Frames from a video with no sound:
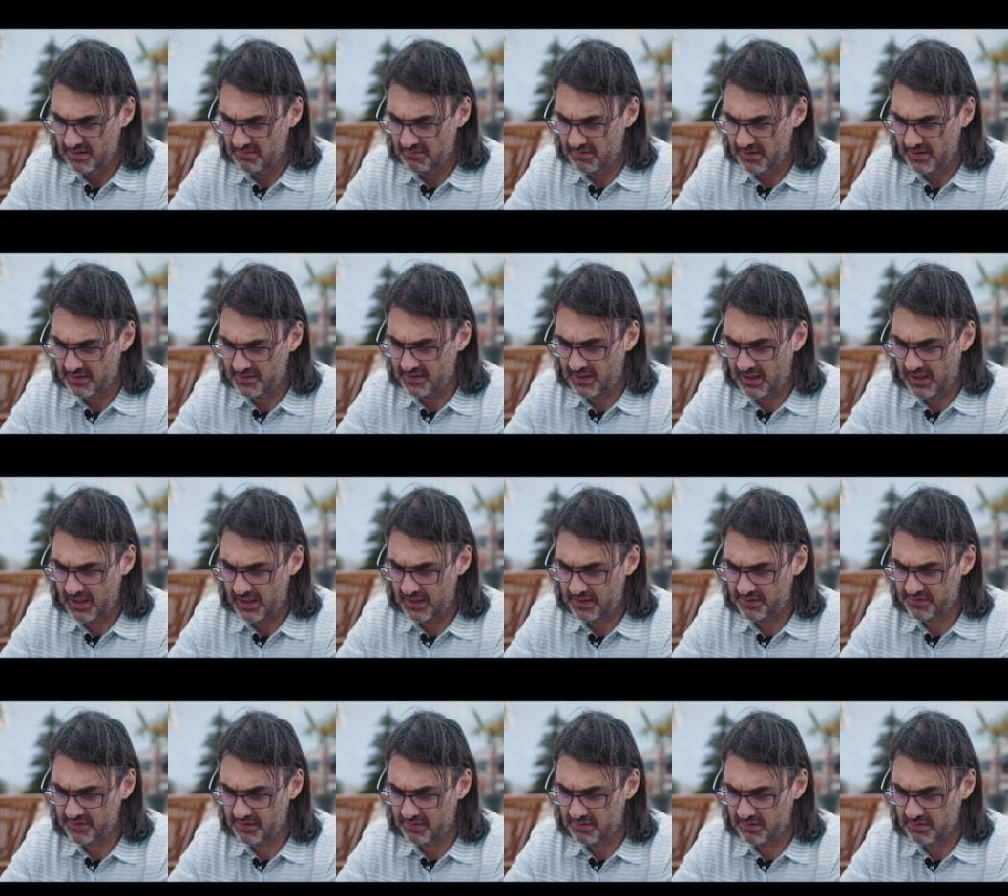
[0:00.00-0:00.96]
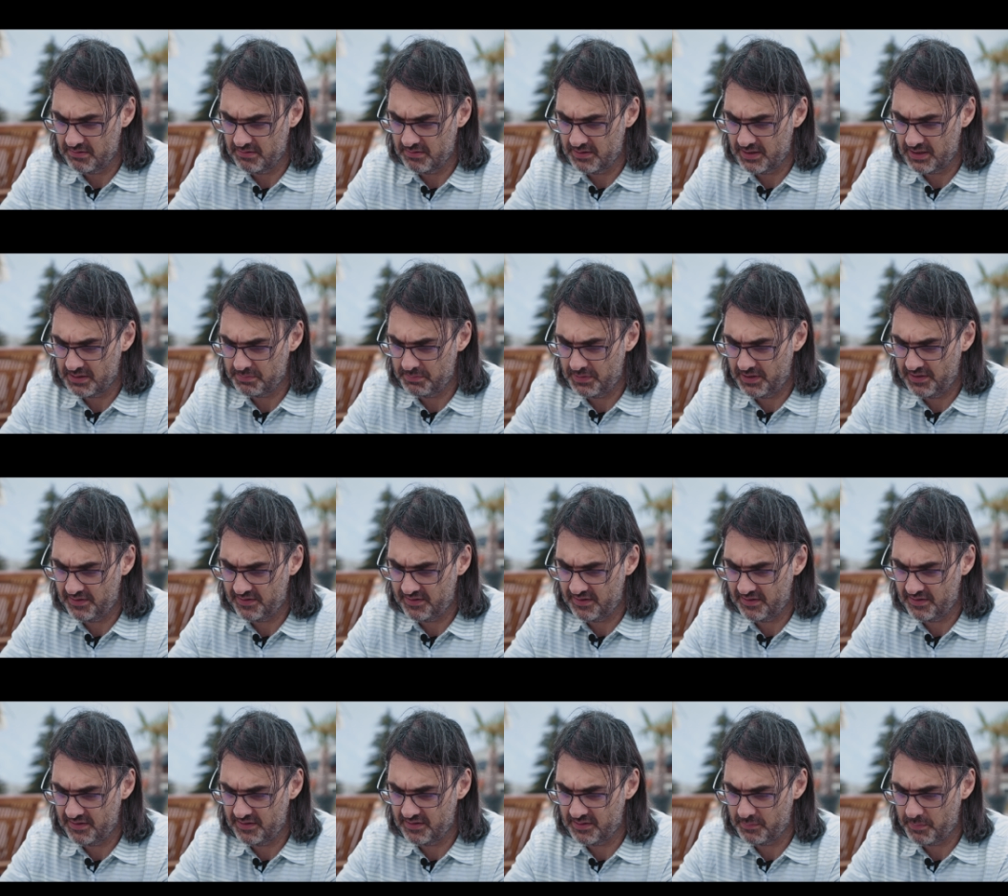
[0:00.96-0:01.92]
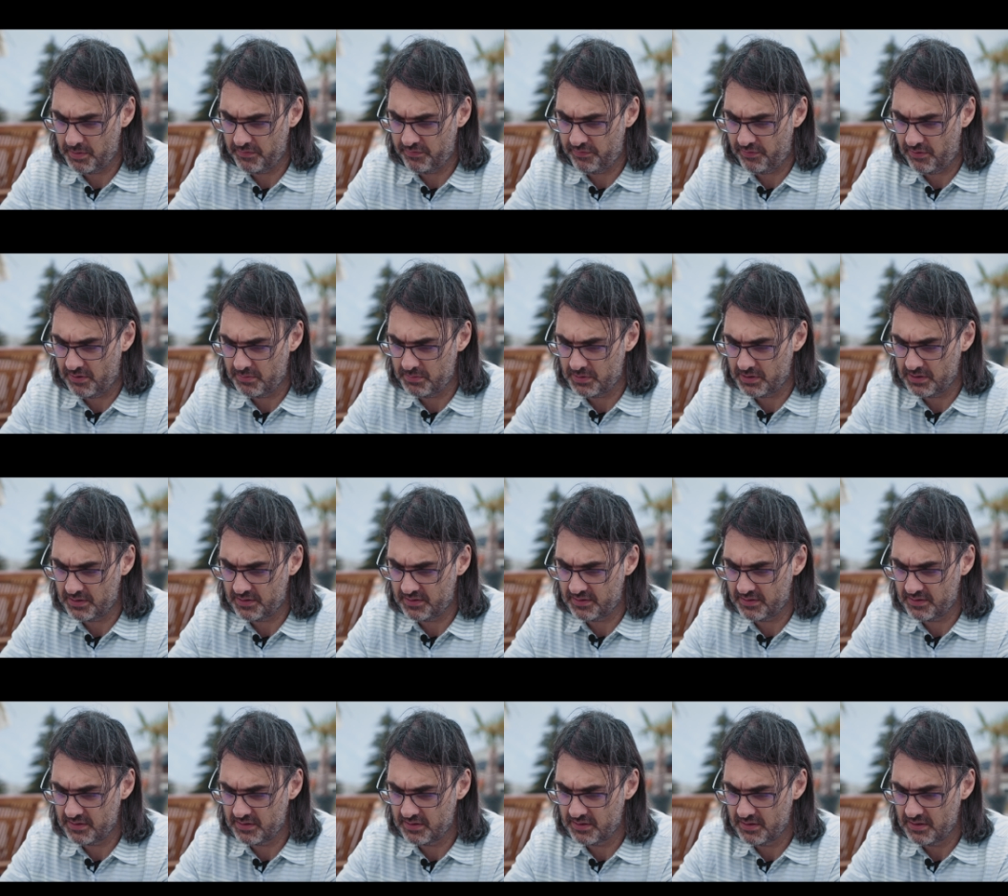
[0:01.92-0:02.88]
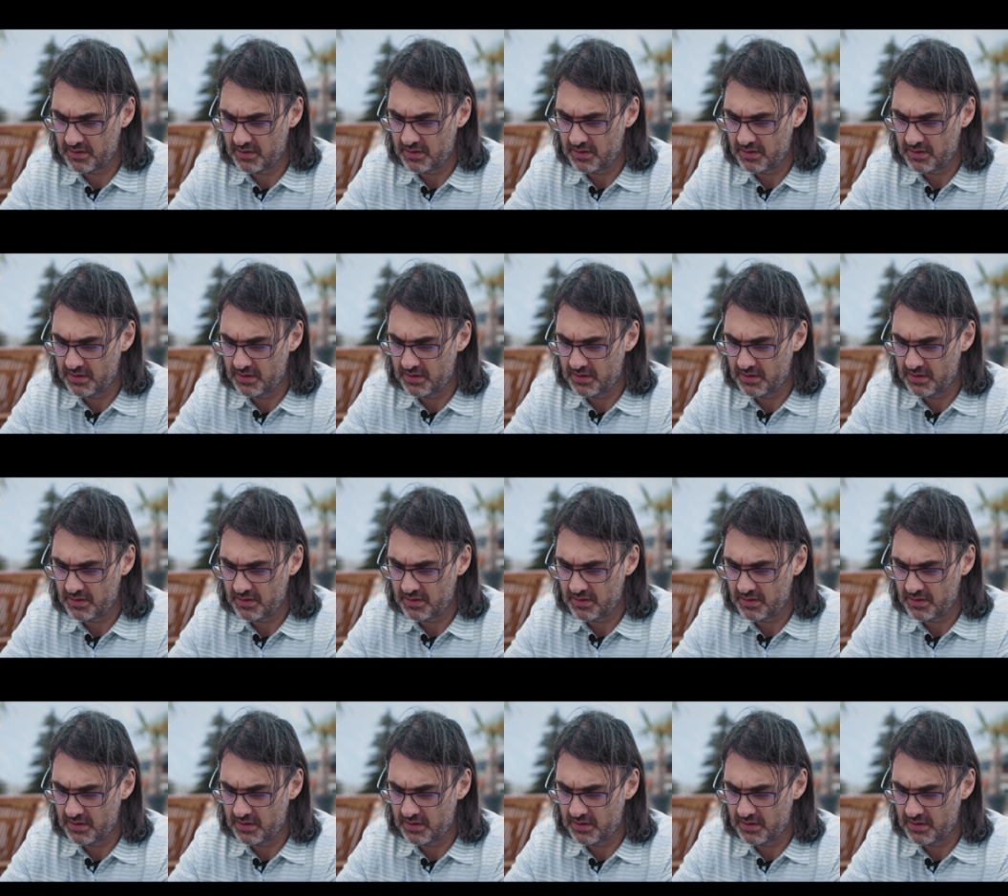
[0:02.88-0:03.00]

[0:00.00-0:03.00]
with a tie, so that means this is a performance.